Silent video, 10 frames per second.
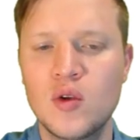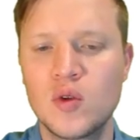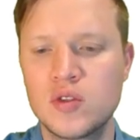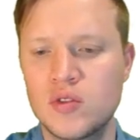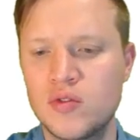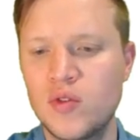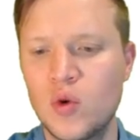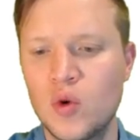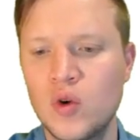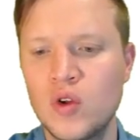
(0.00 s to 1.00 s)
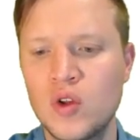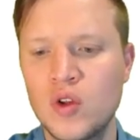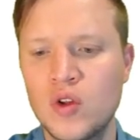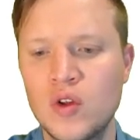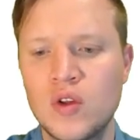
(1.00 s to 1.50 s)
equal to 4,
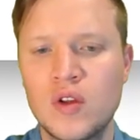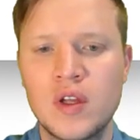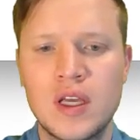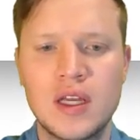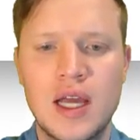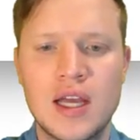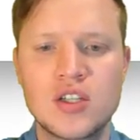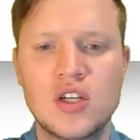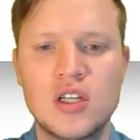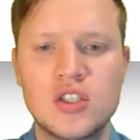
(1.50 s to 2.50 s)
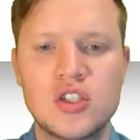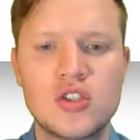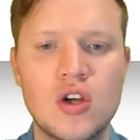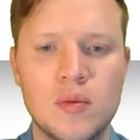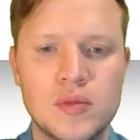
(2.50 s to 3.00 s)
it actually
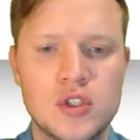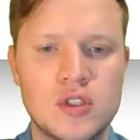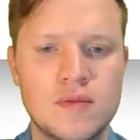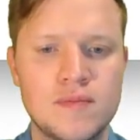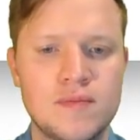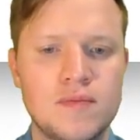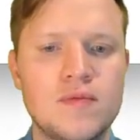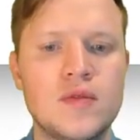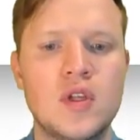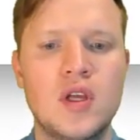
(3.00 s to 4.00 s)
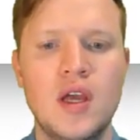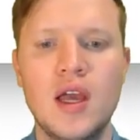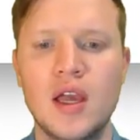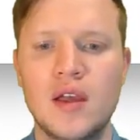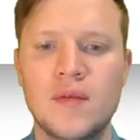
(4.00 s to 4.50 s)
stops.
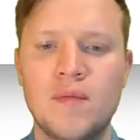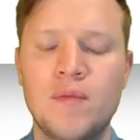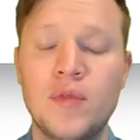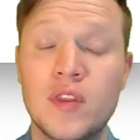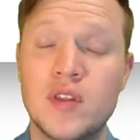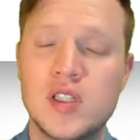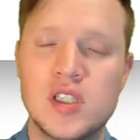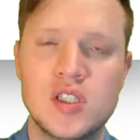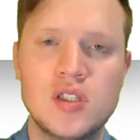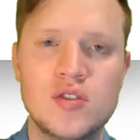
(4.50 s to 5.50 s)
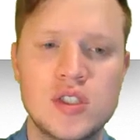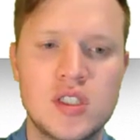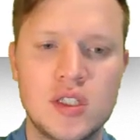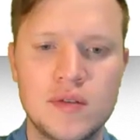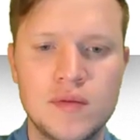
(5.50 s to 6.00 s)
Okay, this is
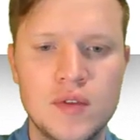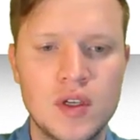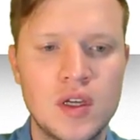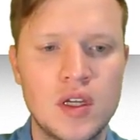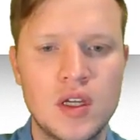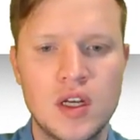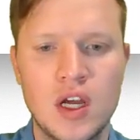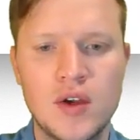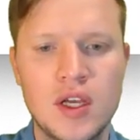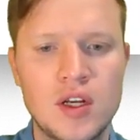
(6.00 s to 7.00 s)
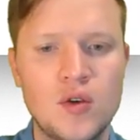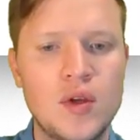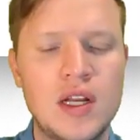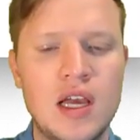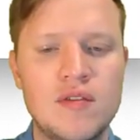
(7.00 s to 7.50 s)
interesting. Now we can
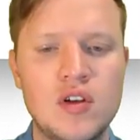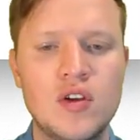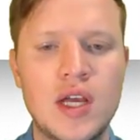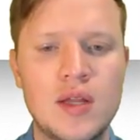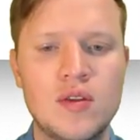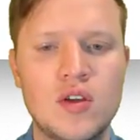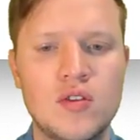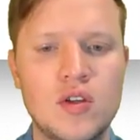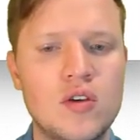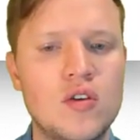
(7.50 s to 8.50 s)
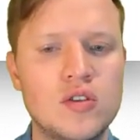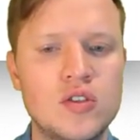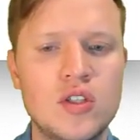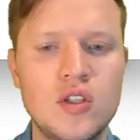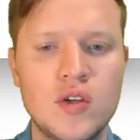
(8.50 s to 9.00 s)
quickly have a look at the
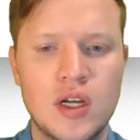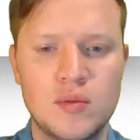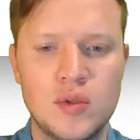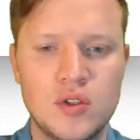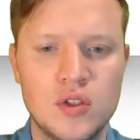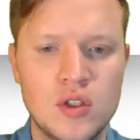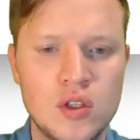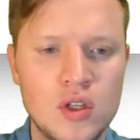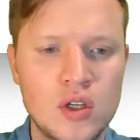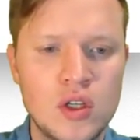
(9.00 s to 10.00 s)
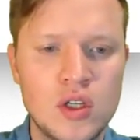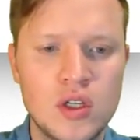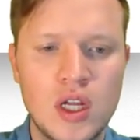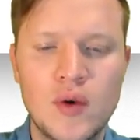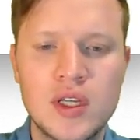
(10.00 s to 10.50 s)
continue output.
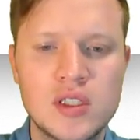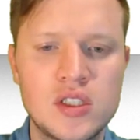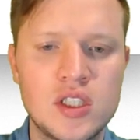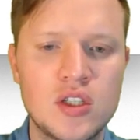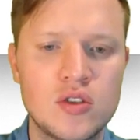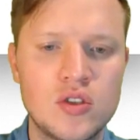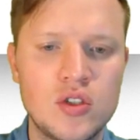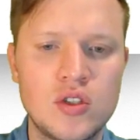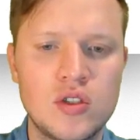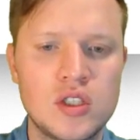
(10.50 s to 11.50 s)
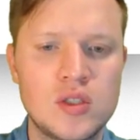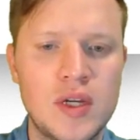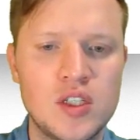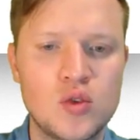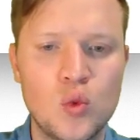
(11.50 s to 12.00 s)
Now we can see continue
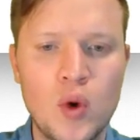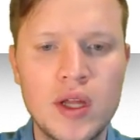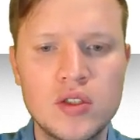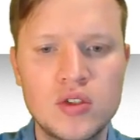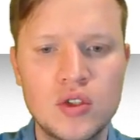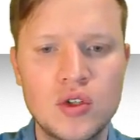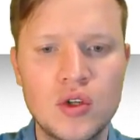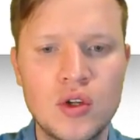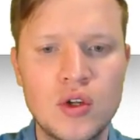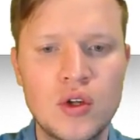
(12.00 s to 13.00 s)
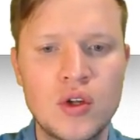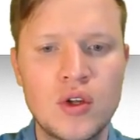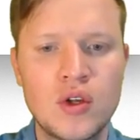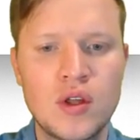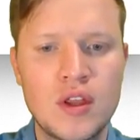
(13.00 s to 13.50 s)
displays 1, 2,
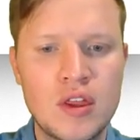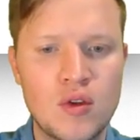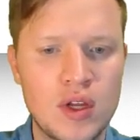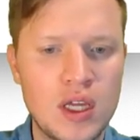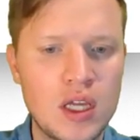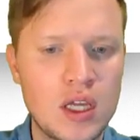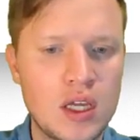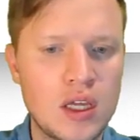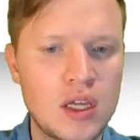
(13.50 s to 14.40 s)
3,